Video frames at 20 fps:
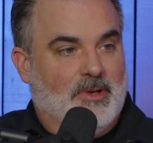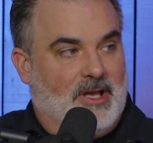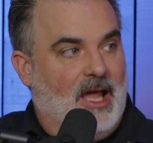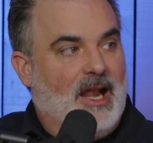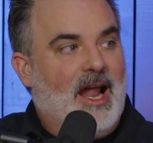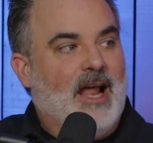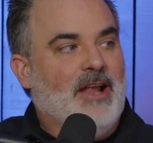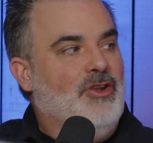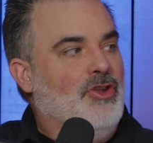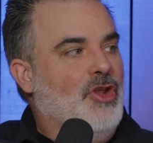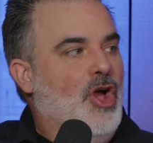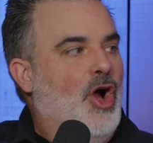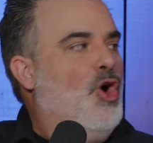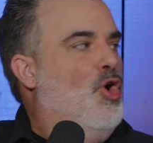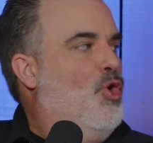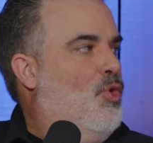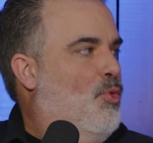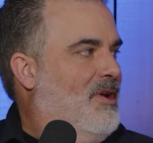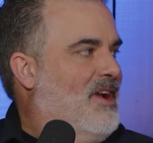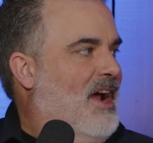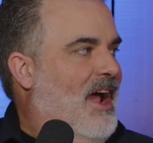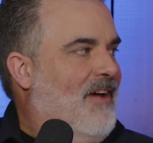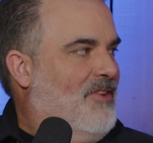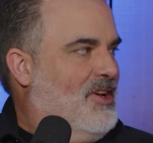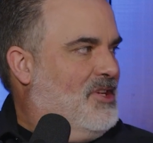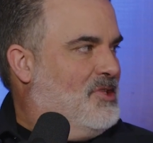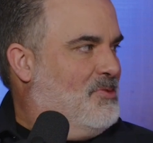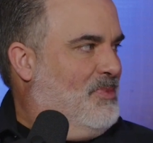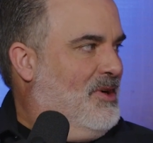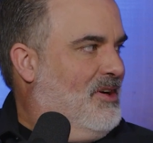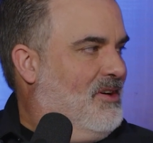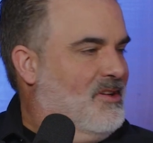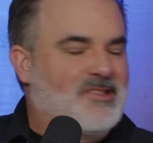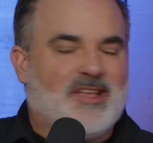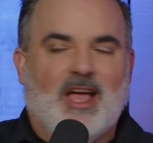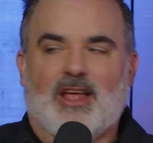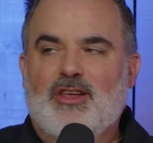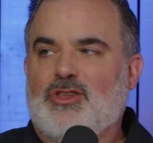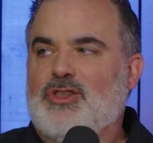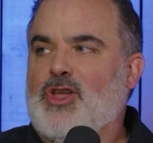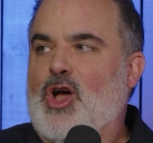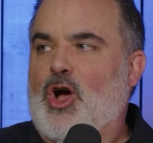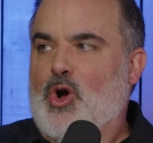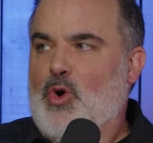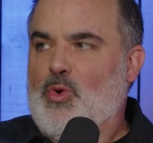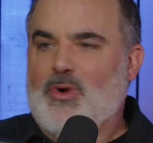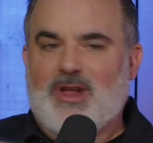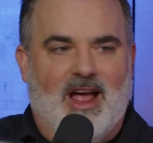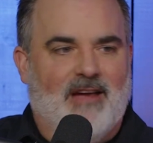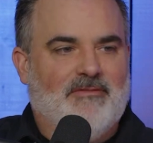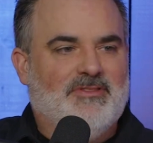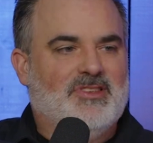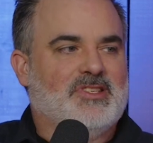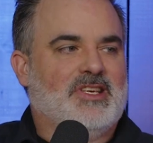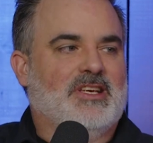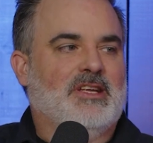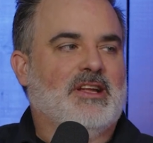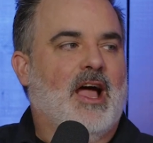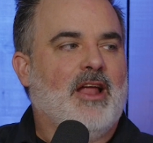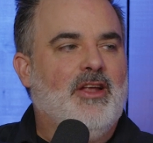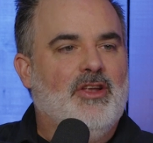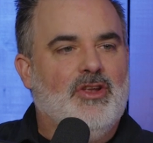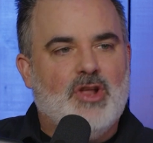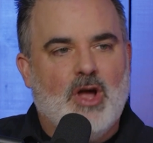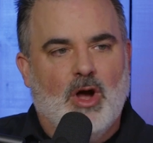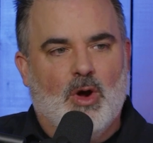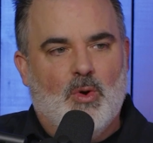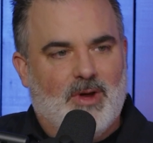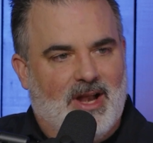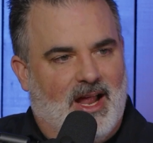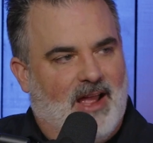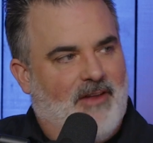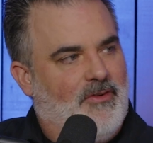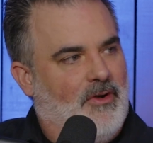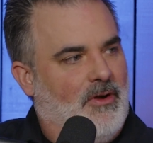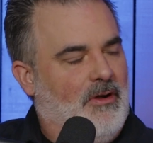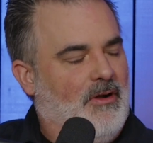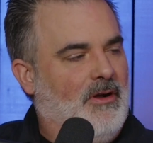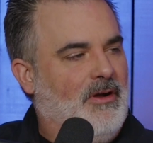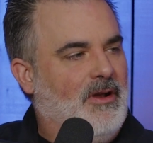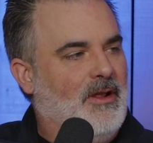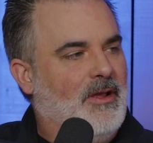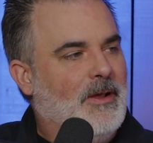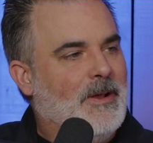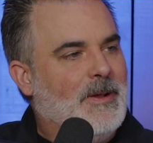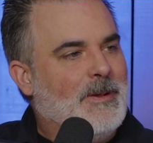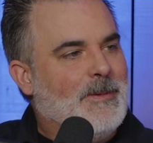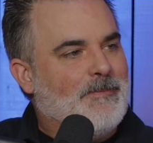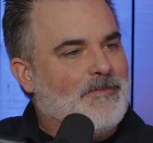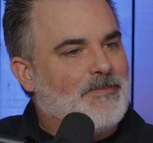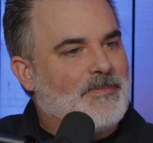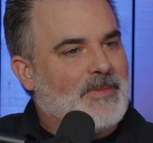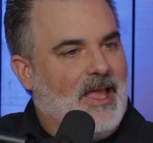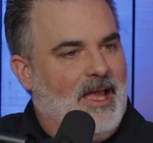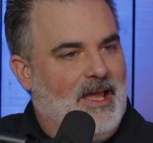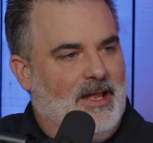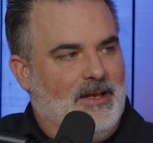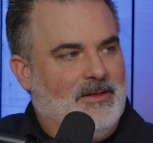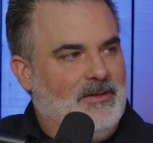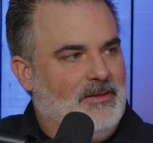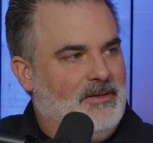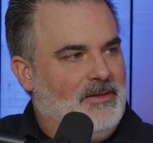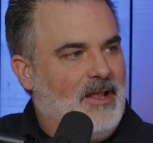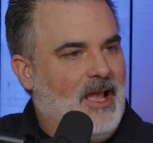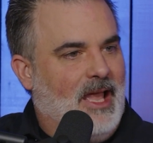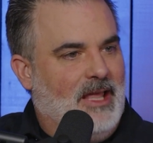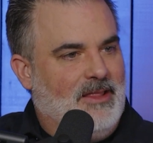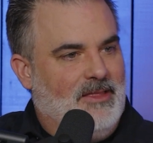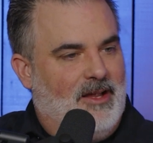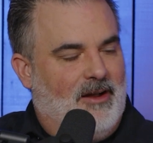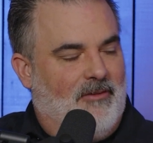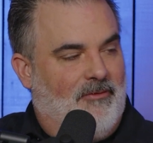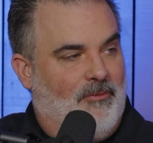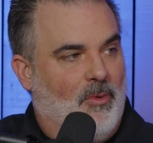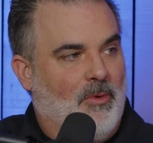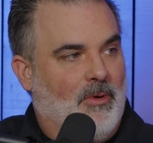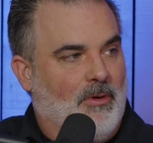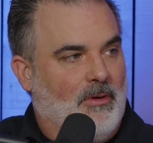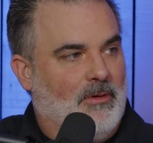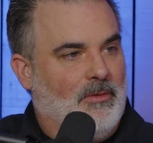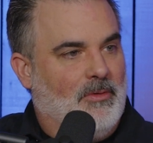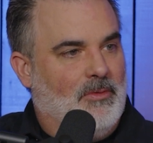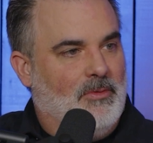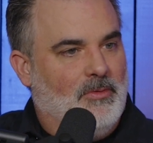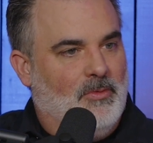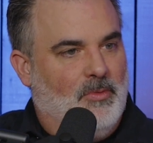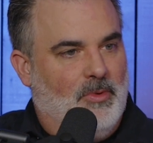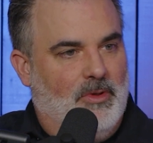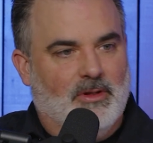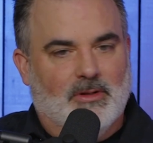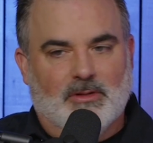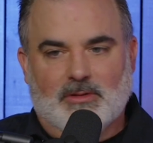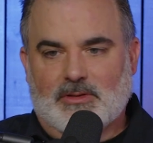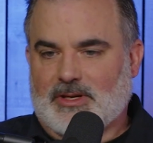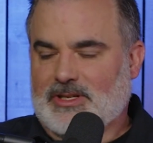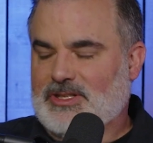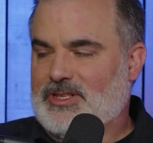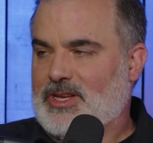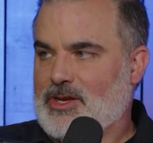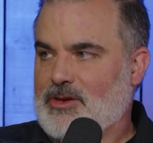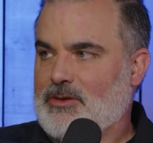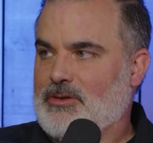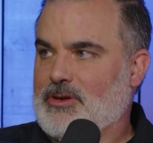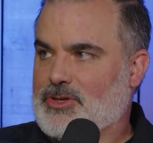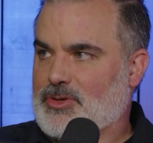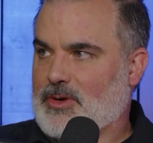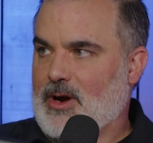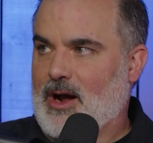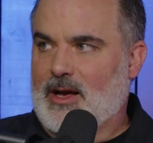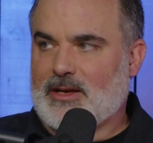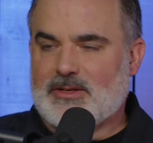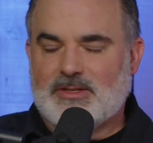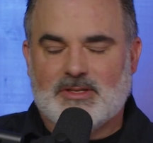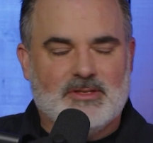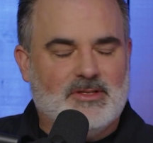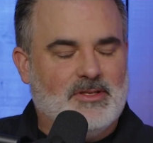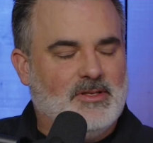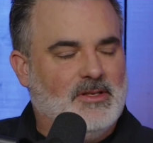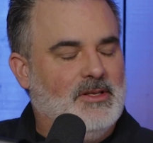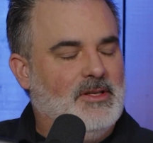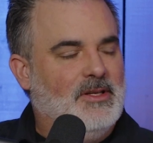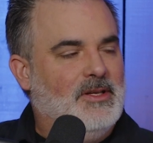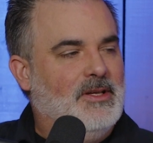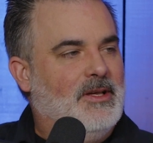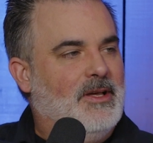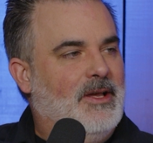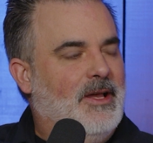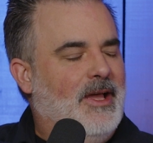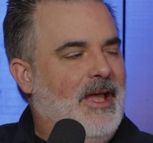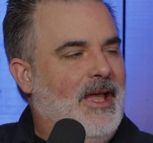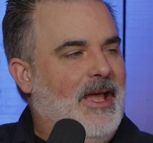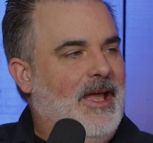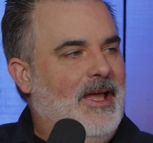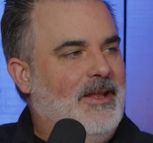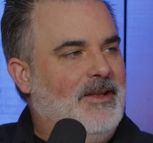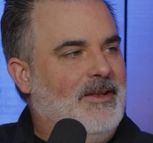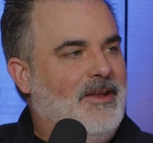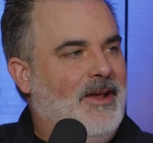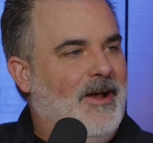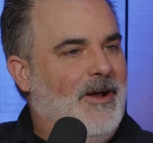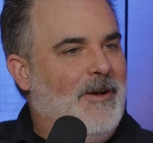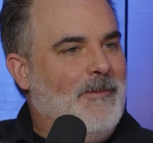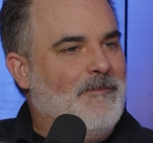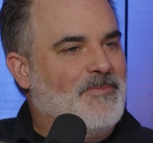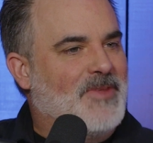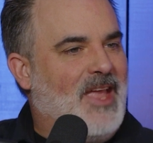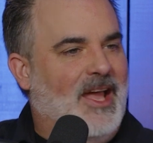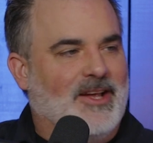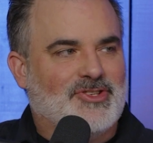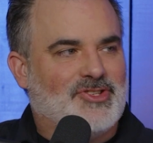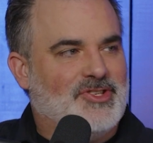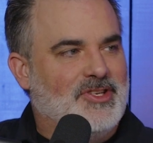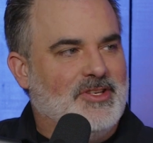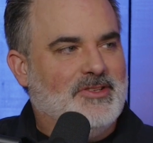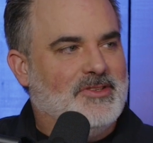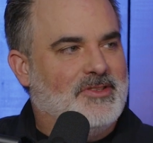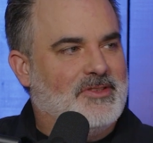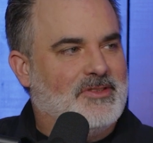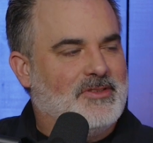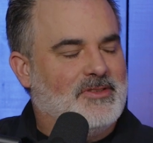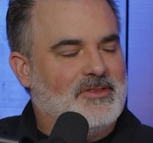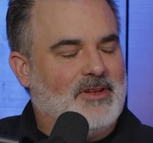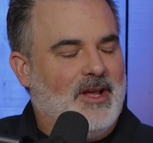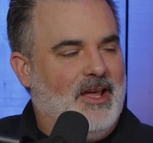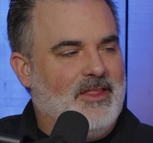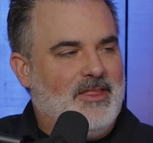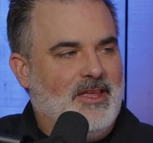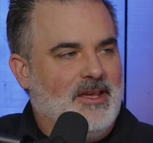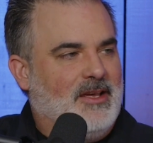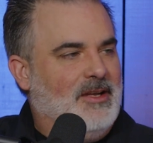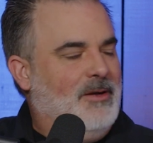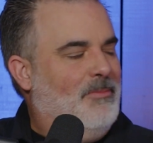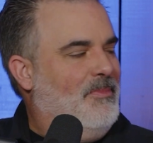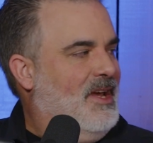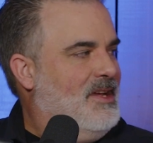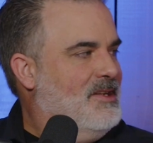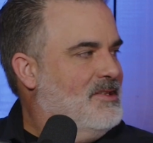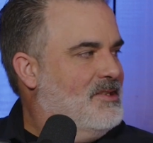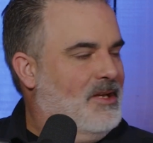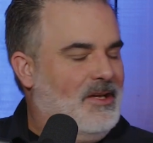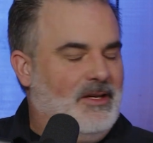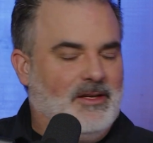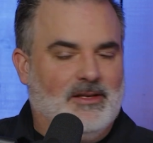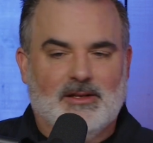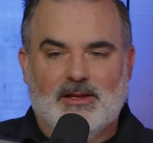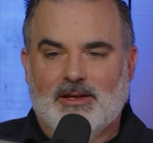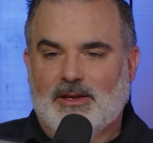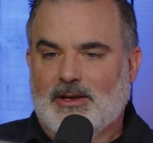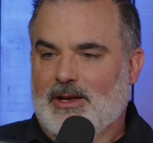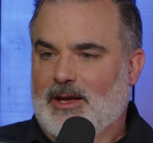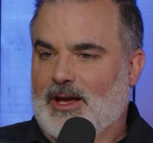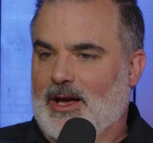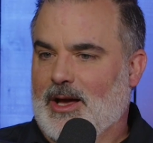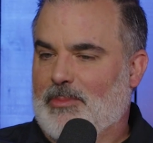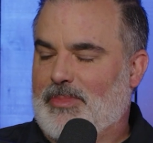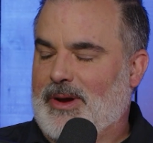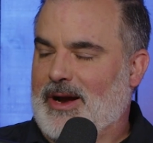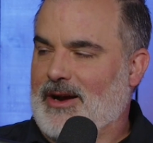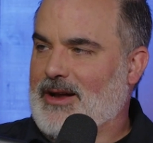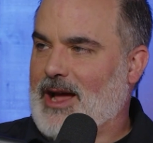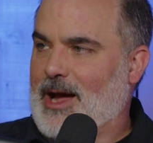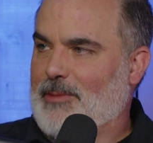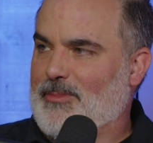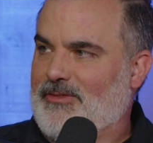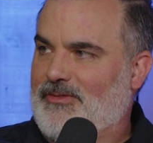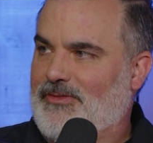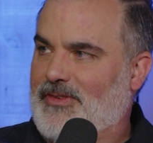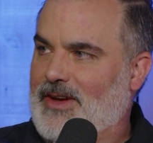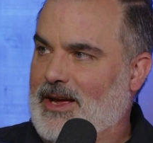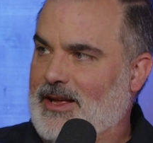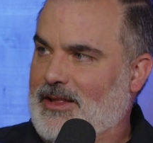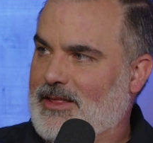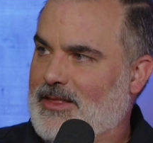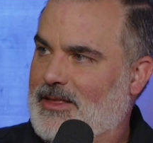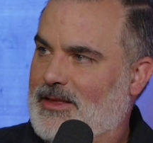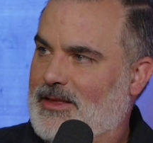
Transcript: God, I know what I've experienced. I know what I've seen. I know what I've heard, and therefore will continue to trust. And she's, I think, an amazing paradigm of faith.